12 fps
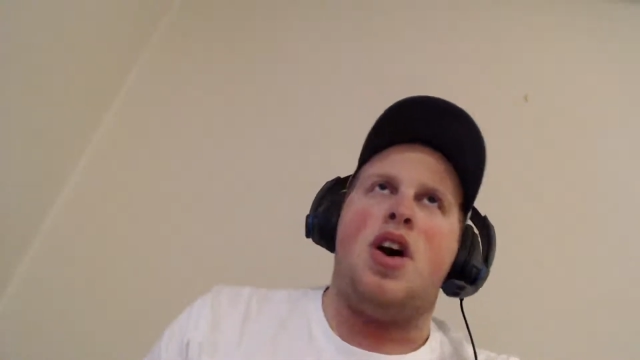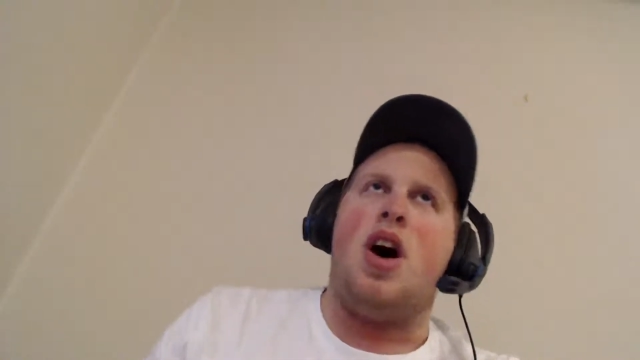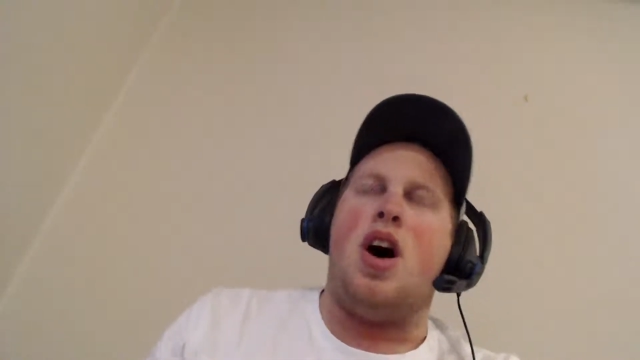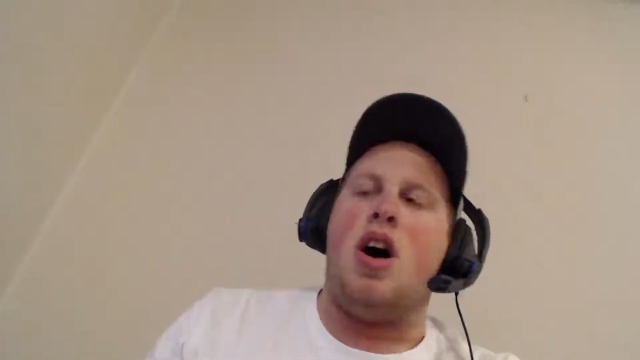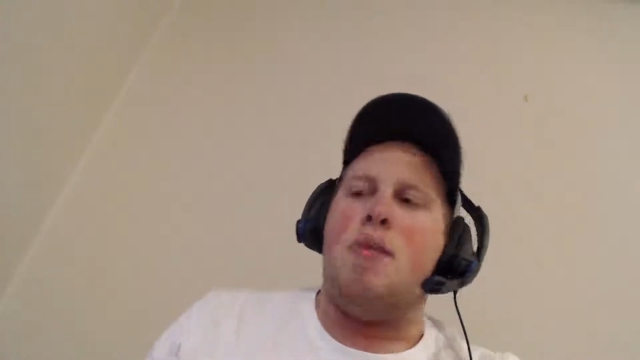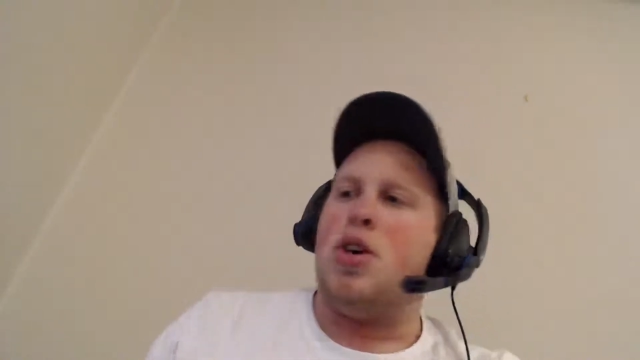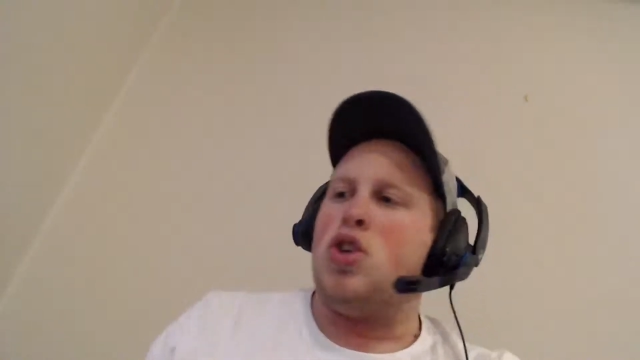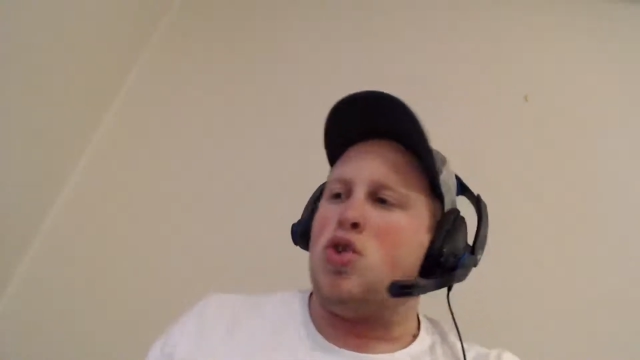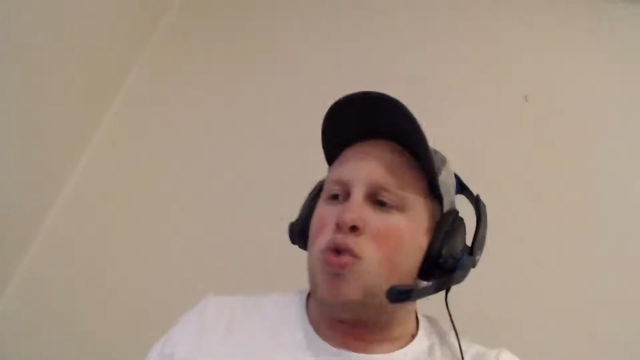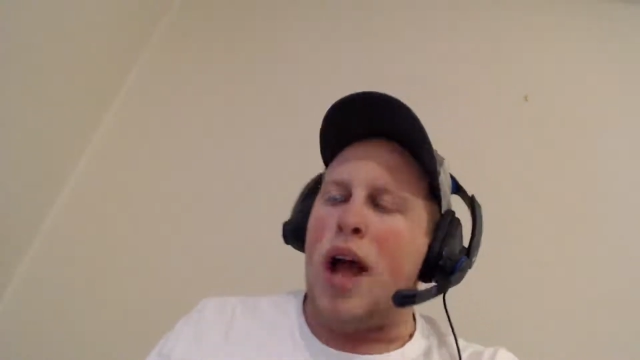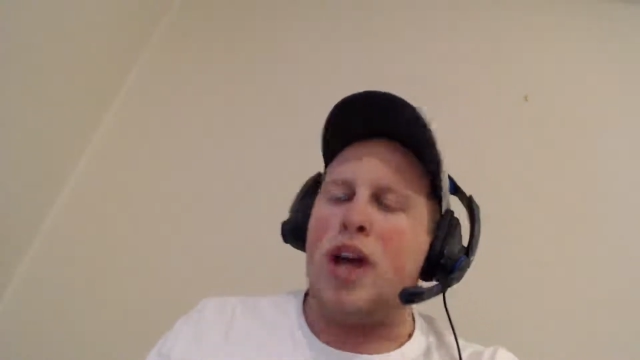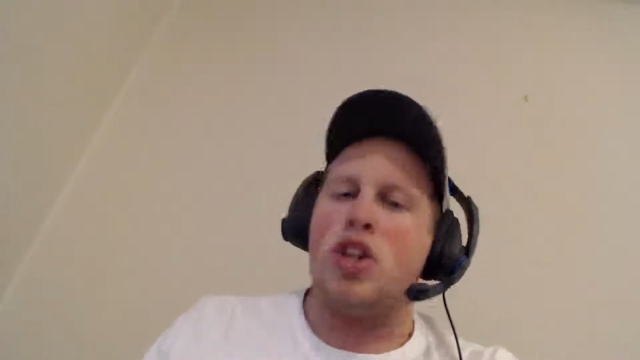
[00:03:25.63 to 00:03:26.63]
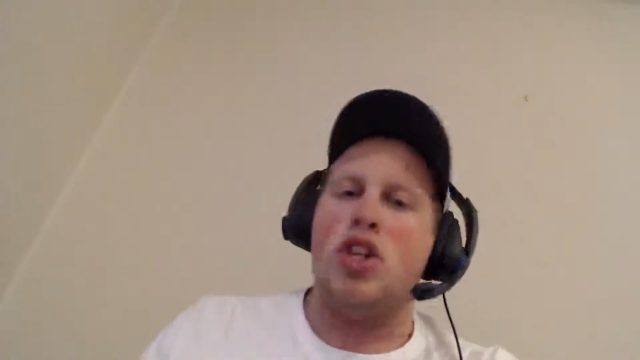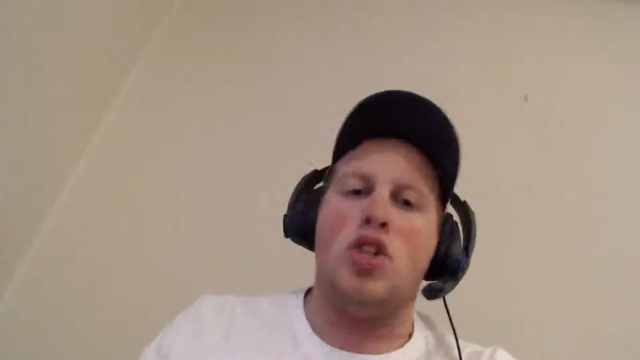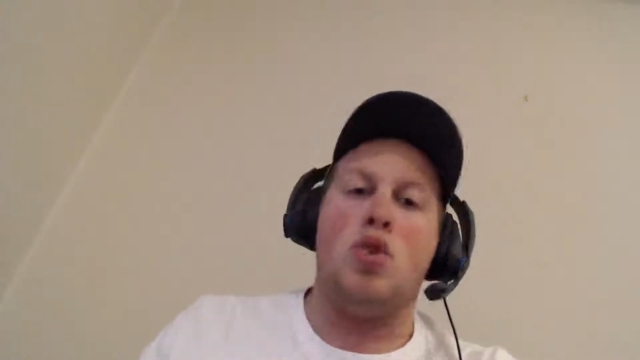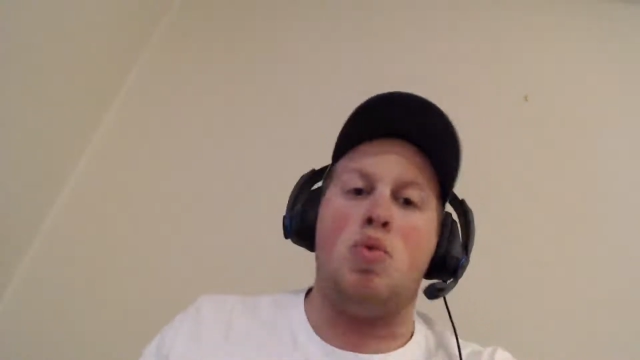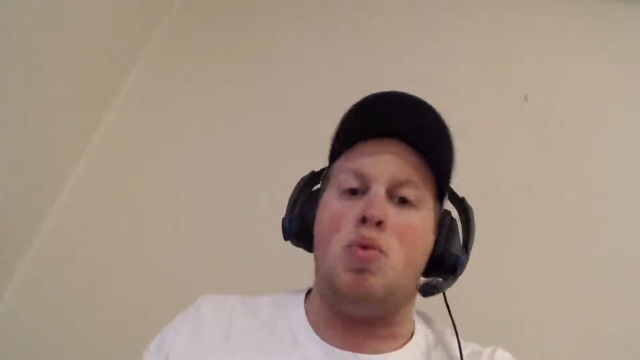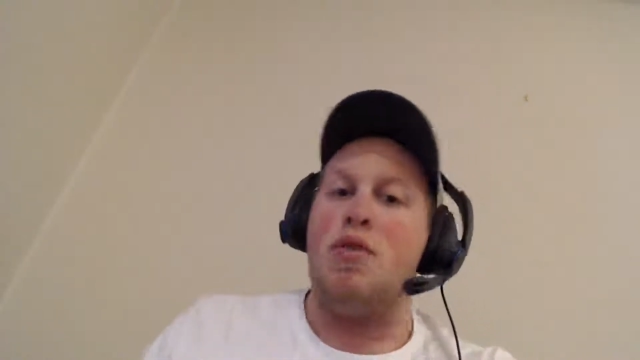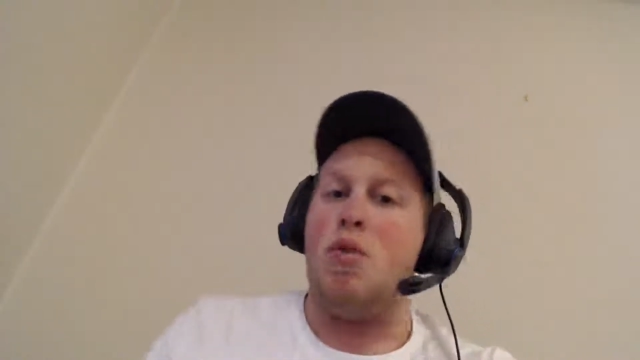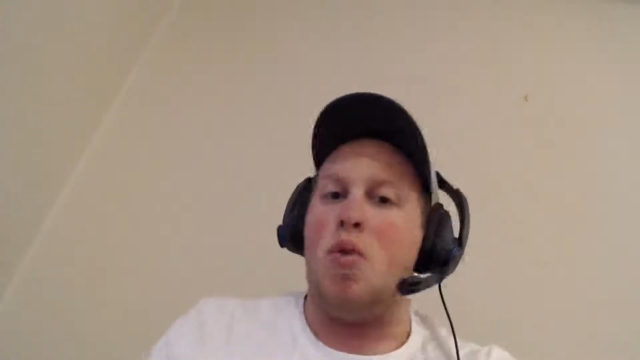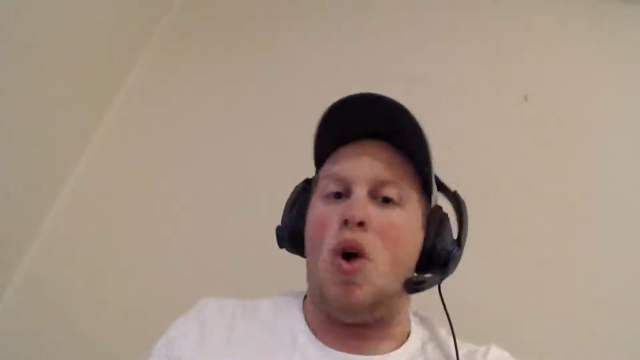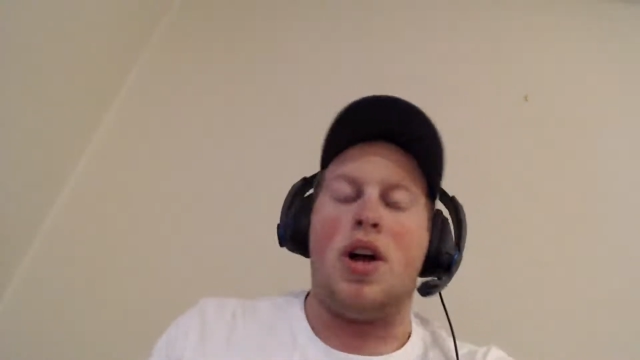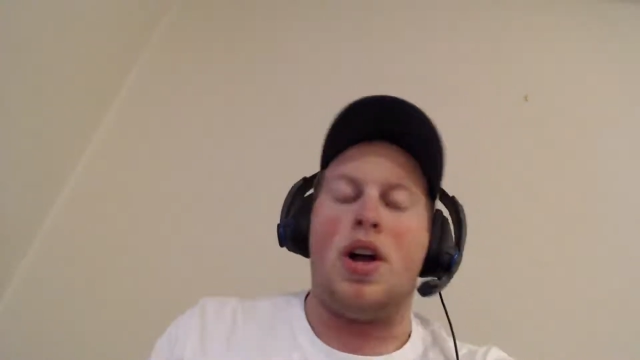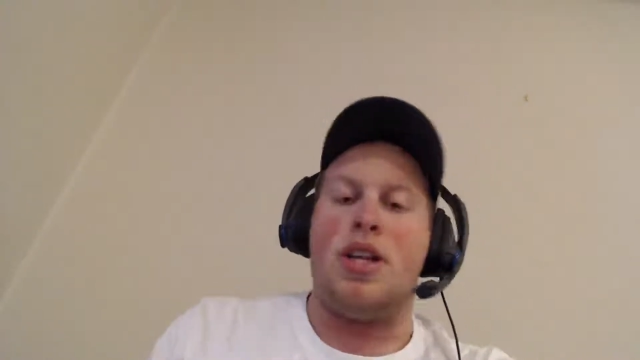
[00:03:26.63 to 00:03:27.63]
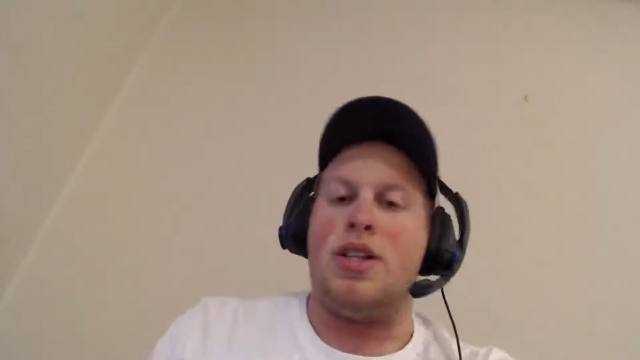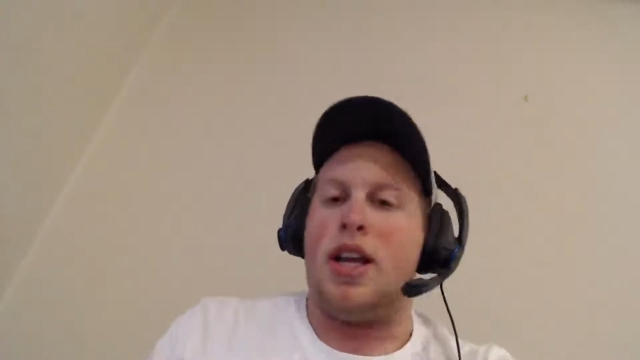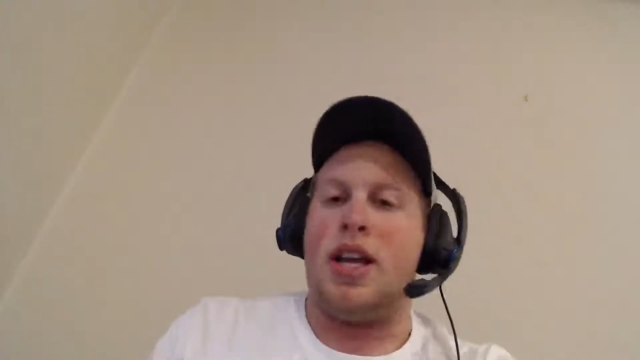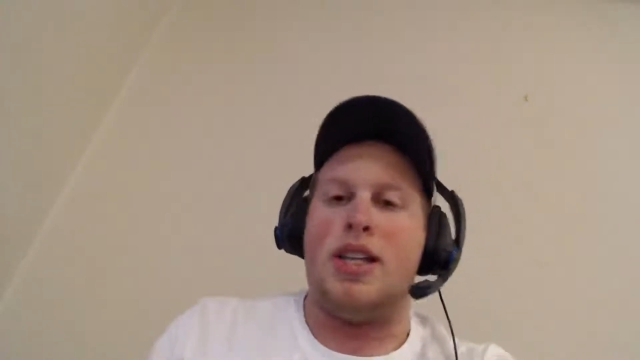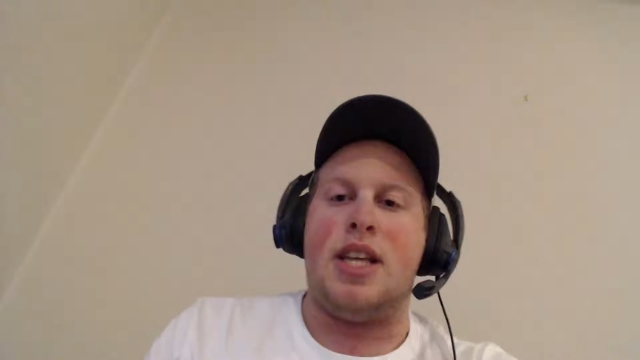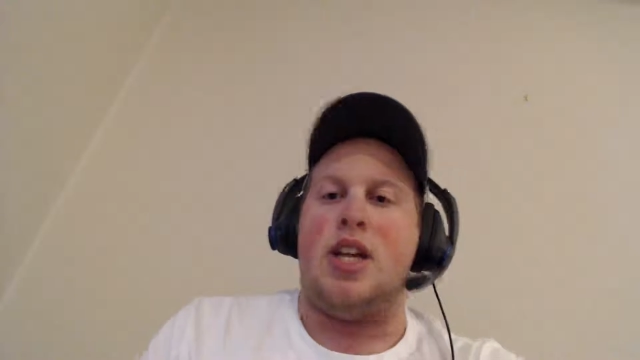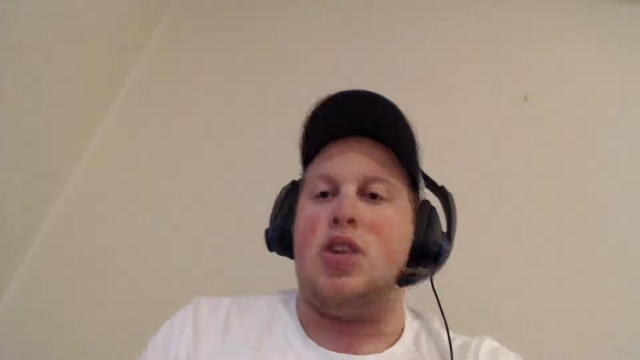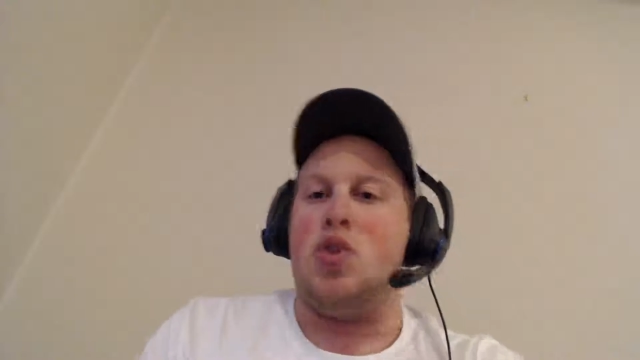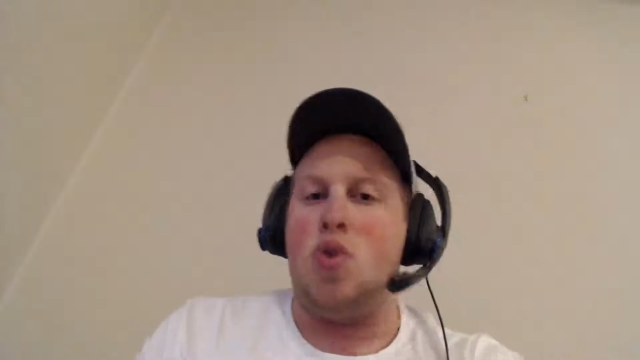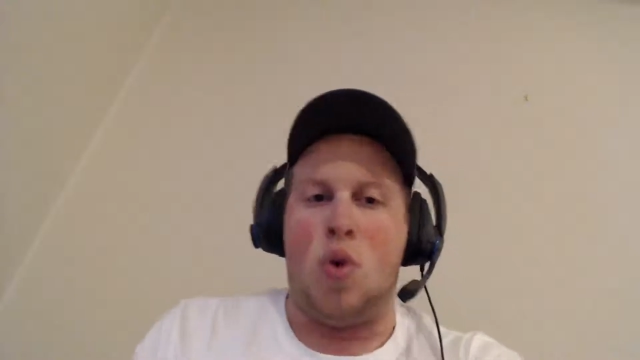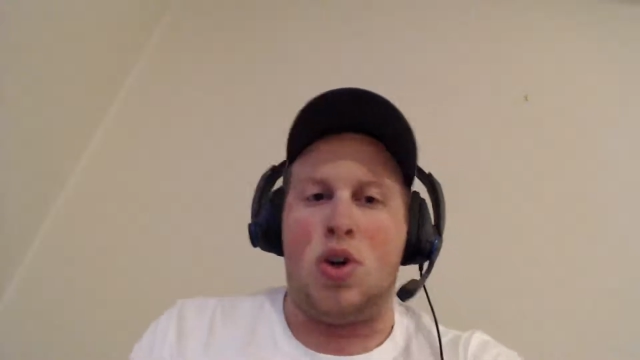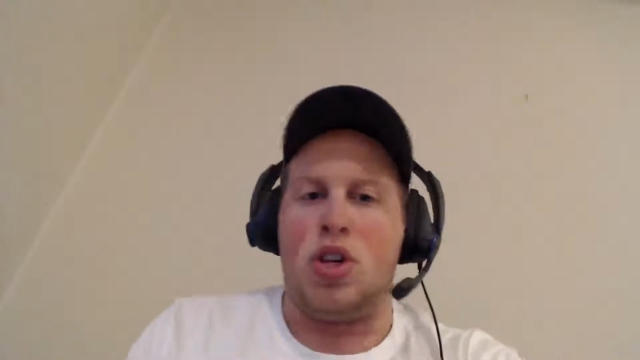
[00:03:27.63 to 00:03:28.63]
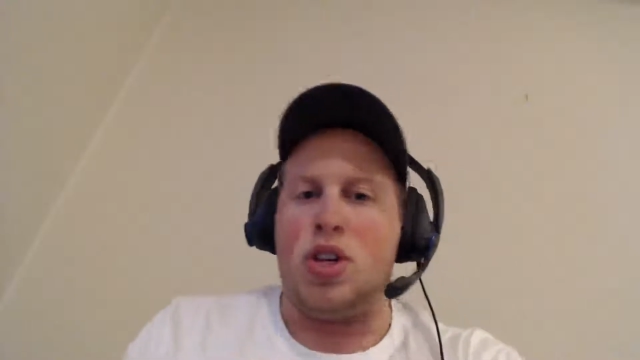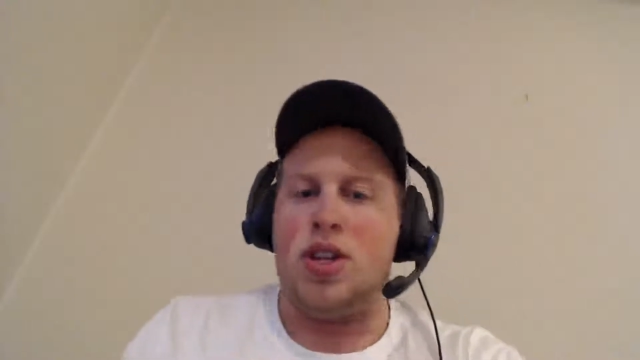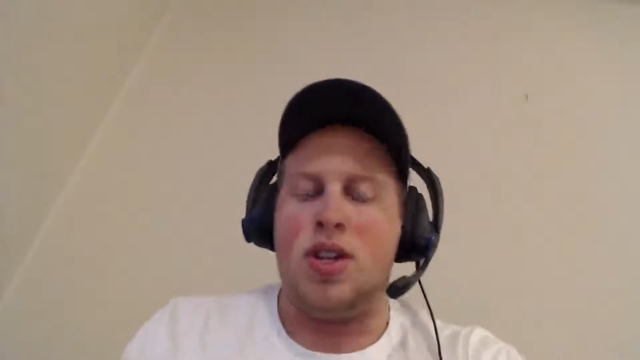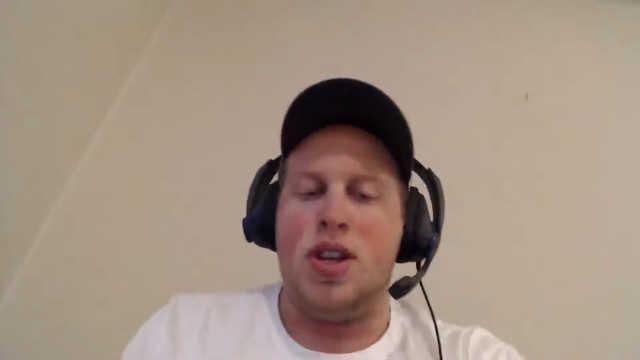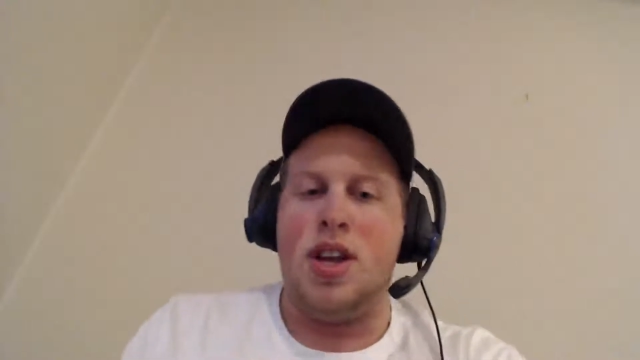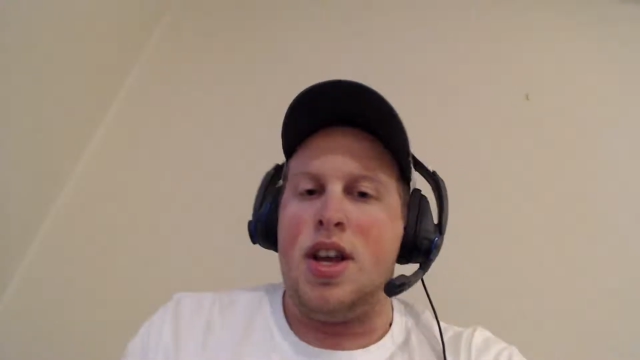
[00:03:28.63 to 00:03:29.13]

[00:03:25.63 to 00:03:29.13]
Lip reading: Attractions. Riverwalk is, like I said, is gorgeous.